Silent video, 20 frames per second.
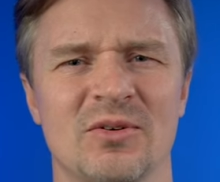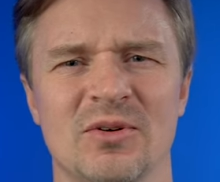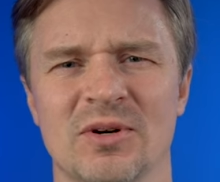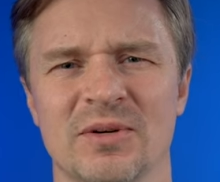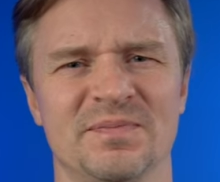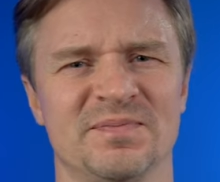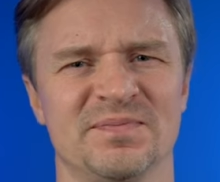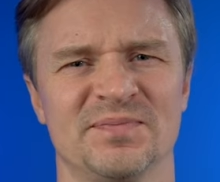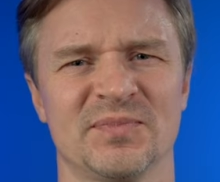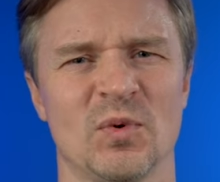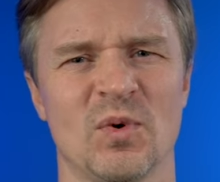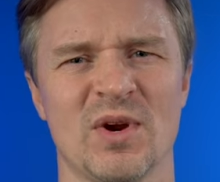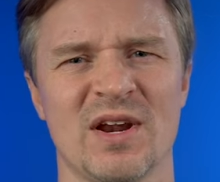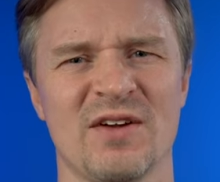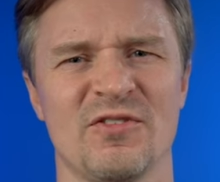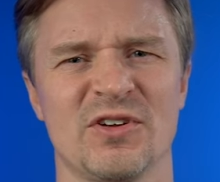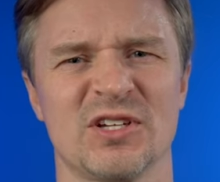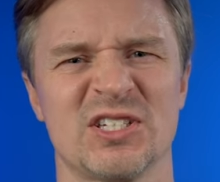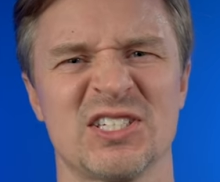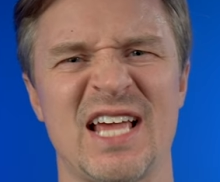or
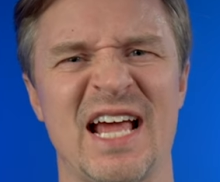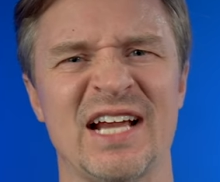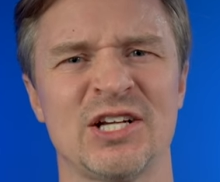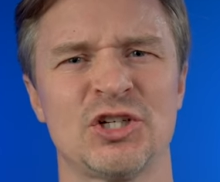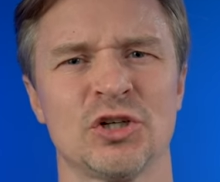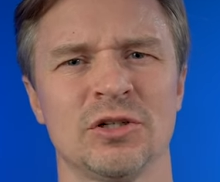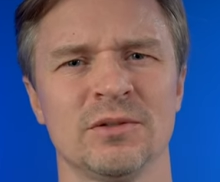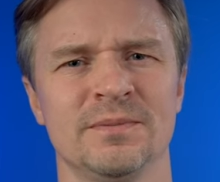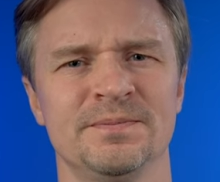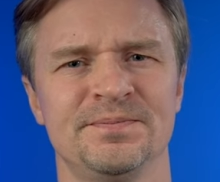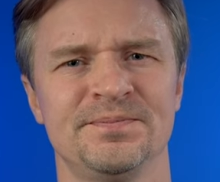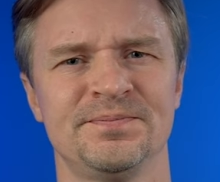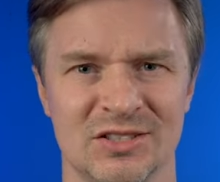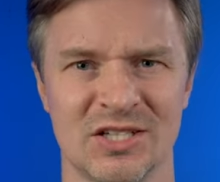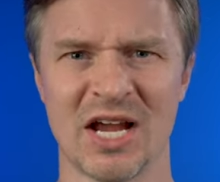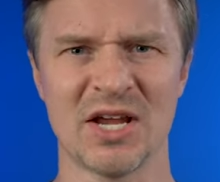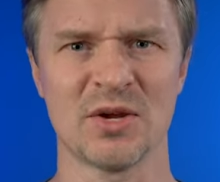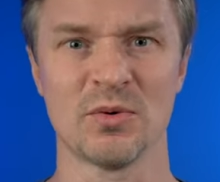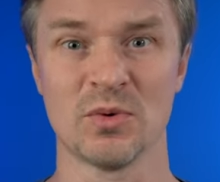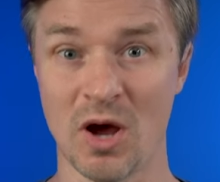whatever, satchel.
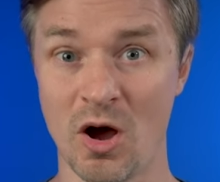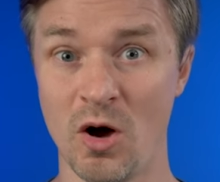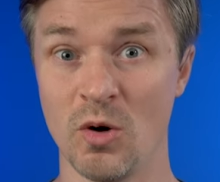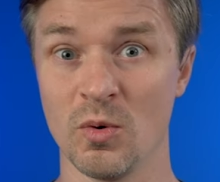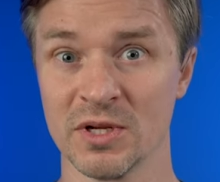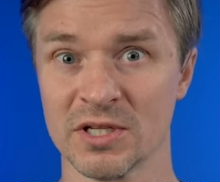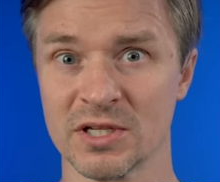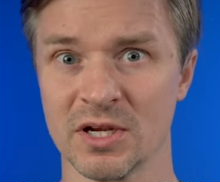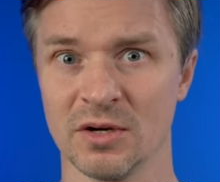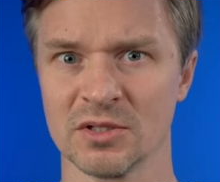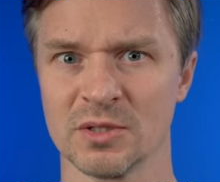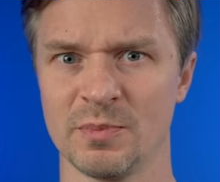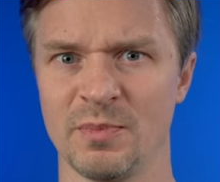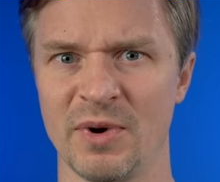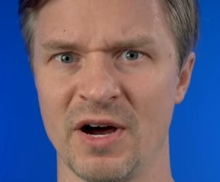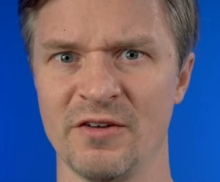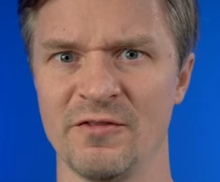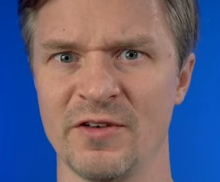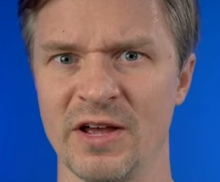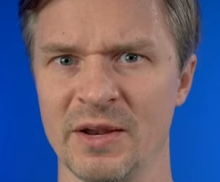Zhiyun always goes
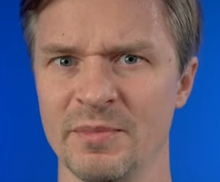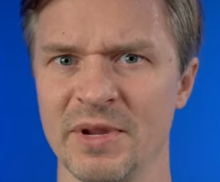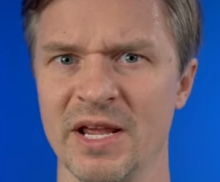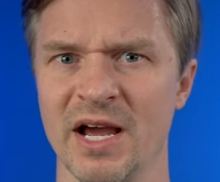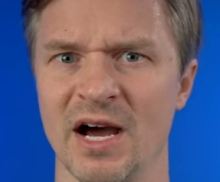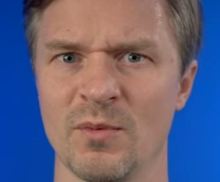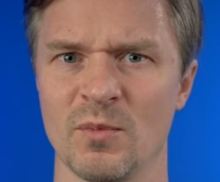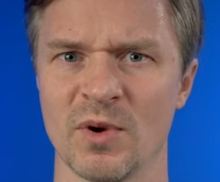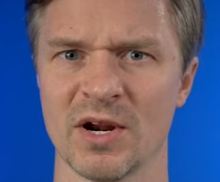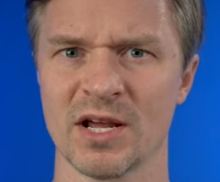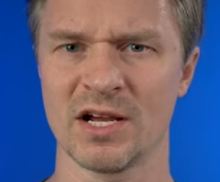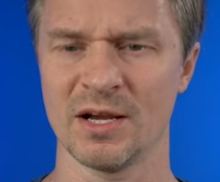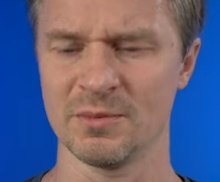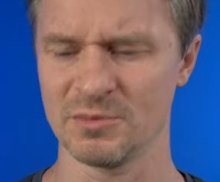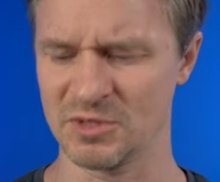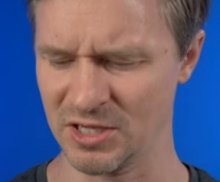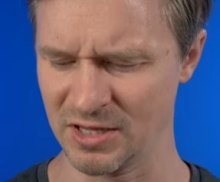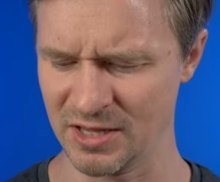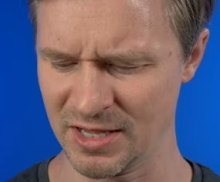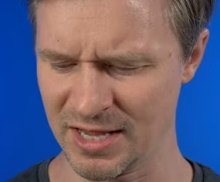above and beyond when it
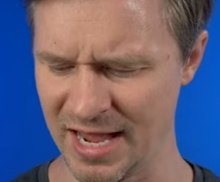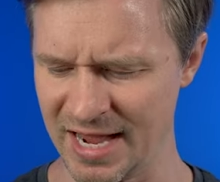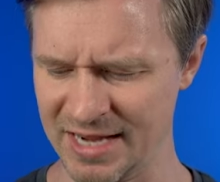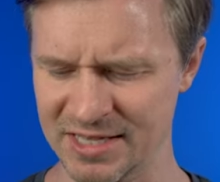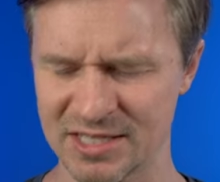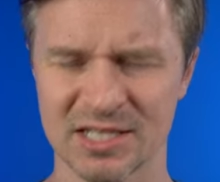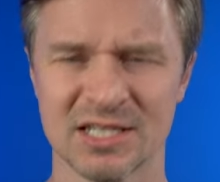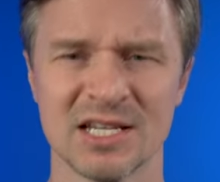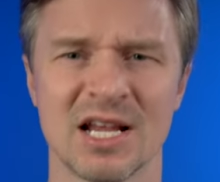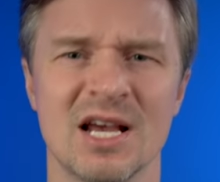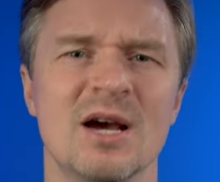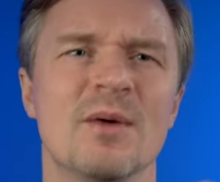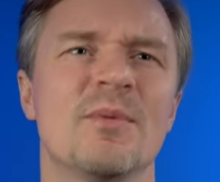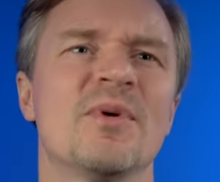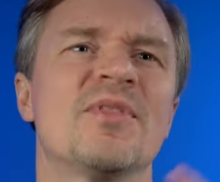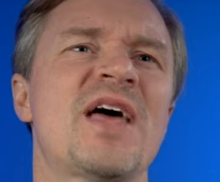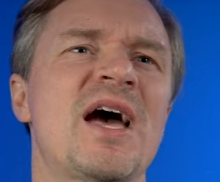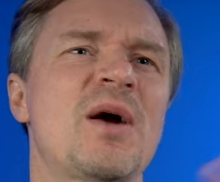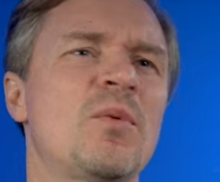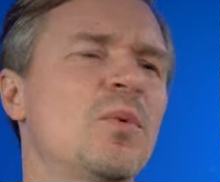comes to the cases.
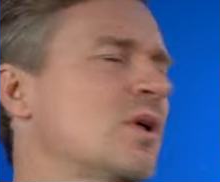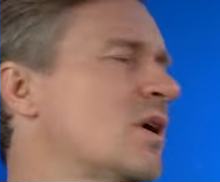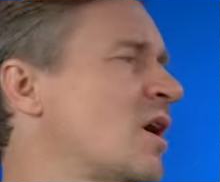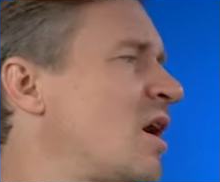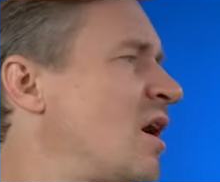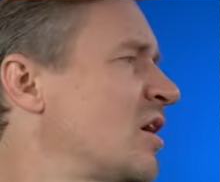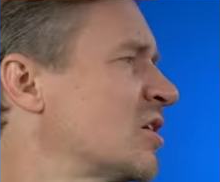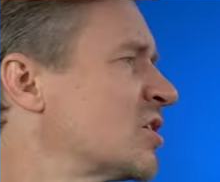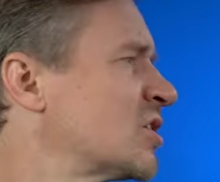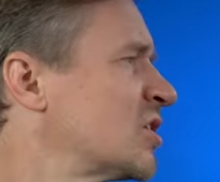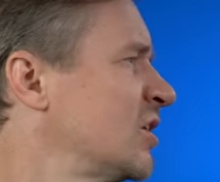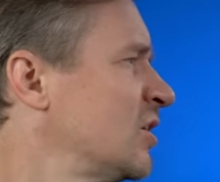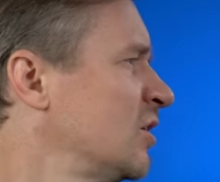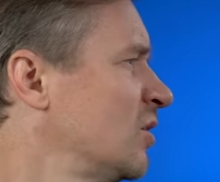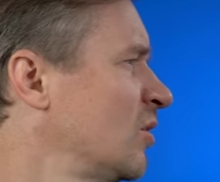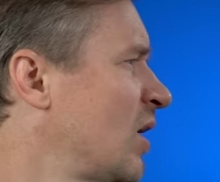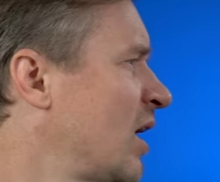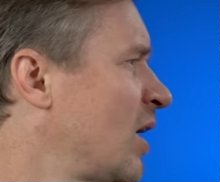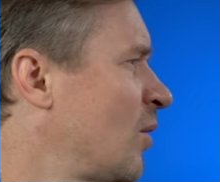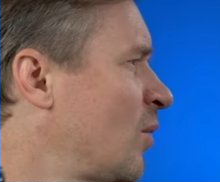But that will cost
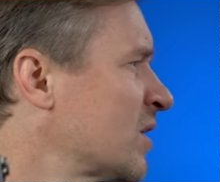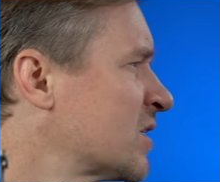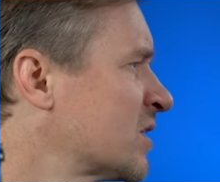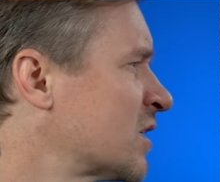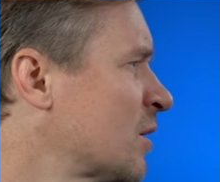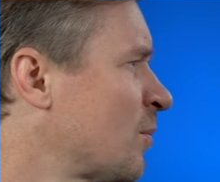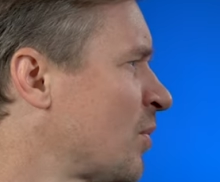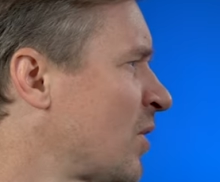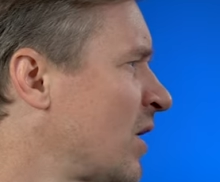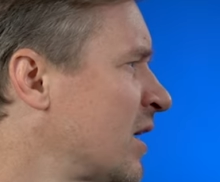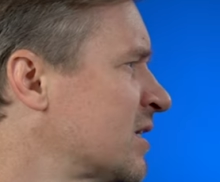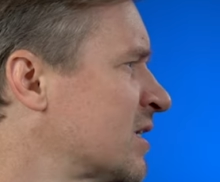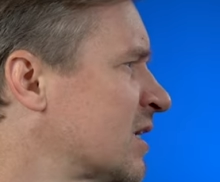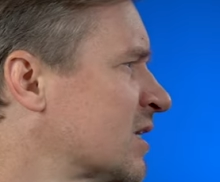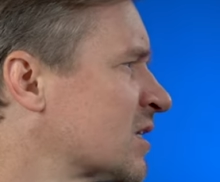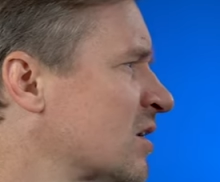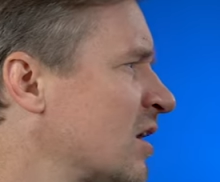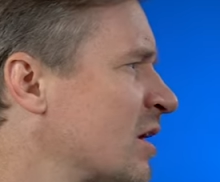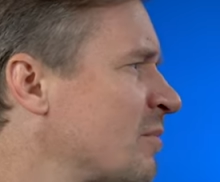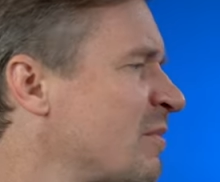you, what's the price?
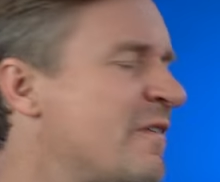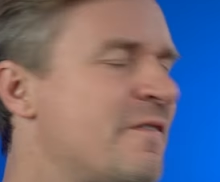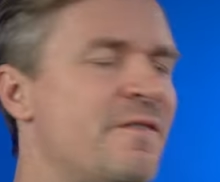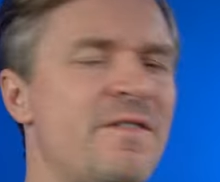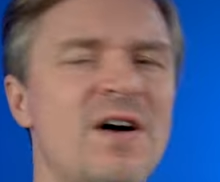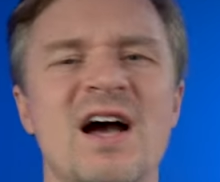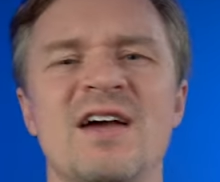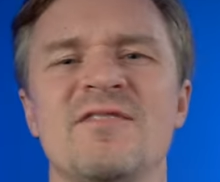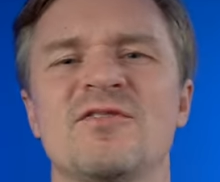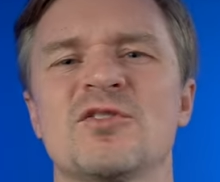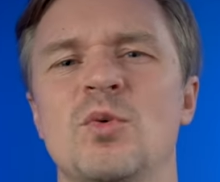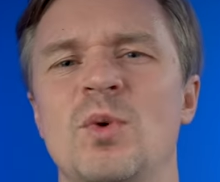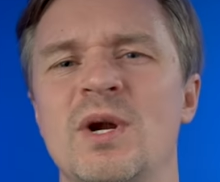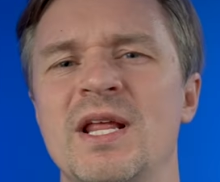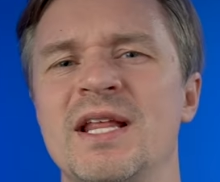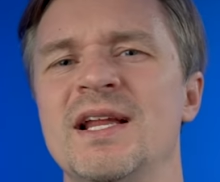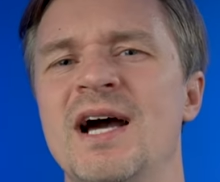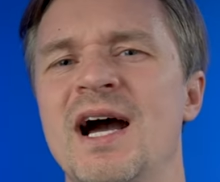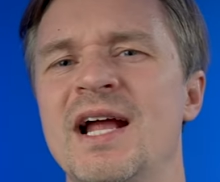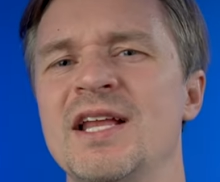It's going to be
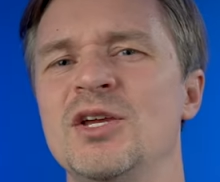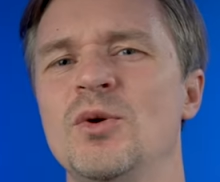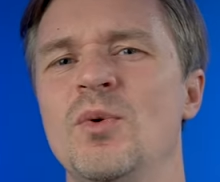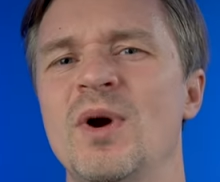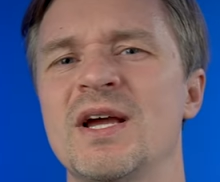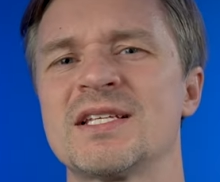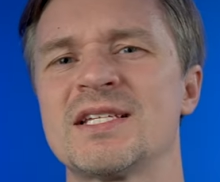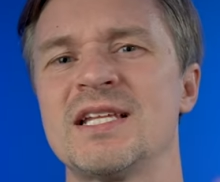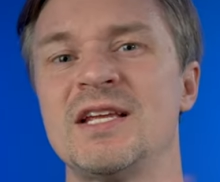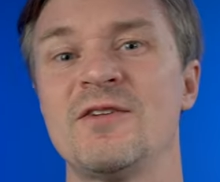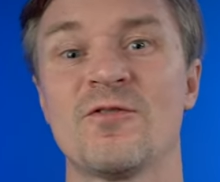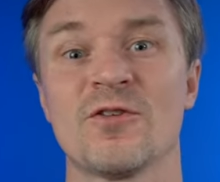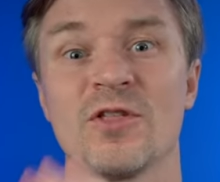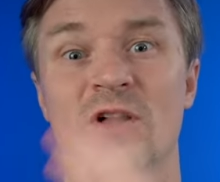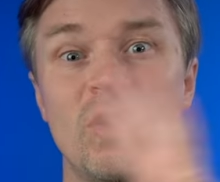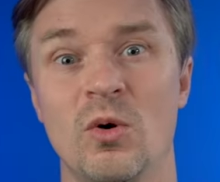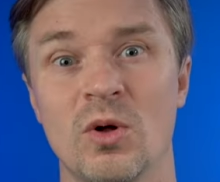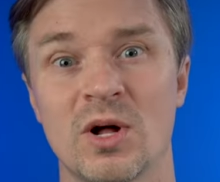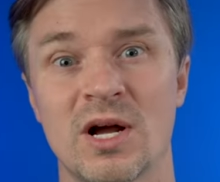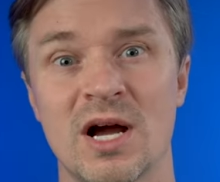$529 USD for the
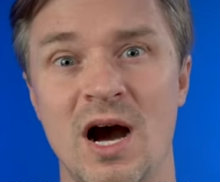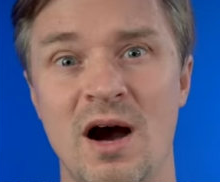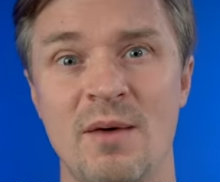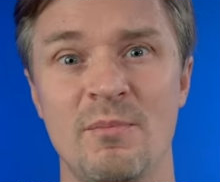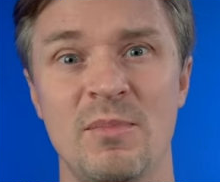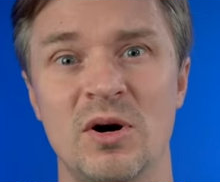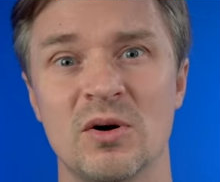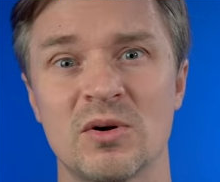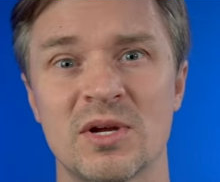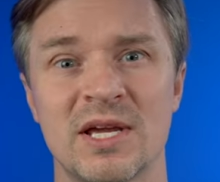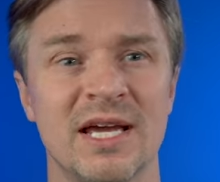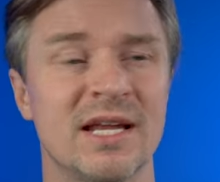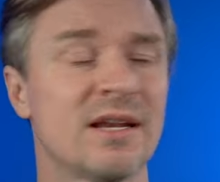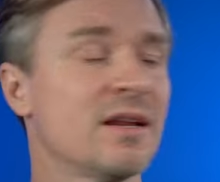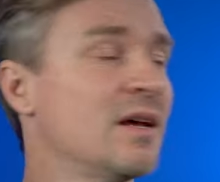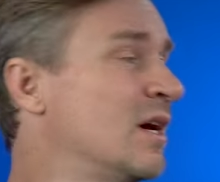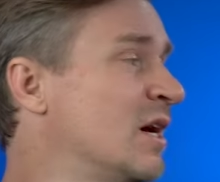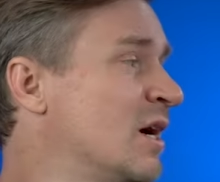whole combo kit.